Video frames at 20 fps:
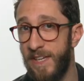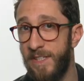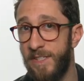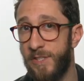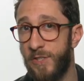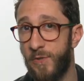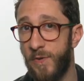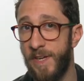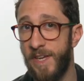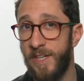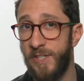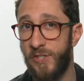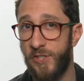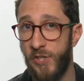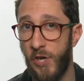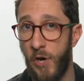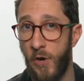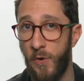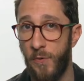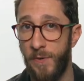industry has
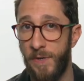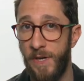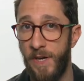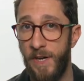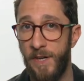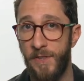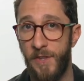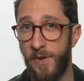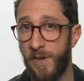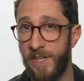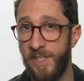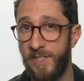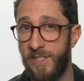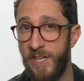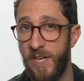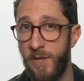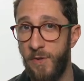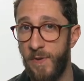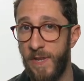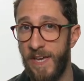shown their
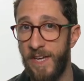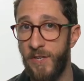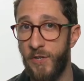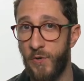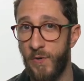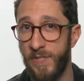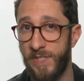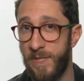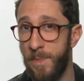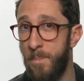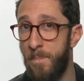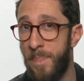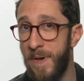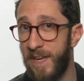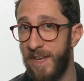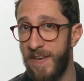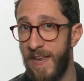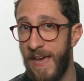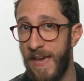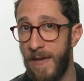continued interest in
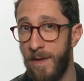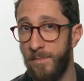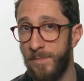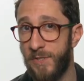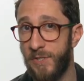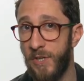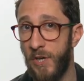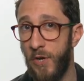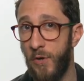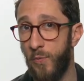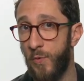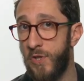big names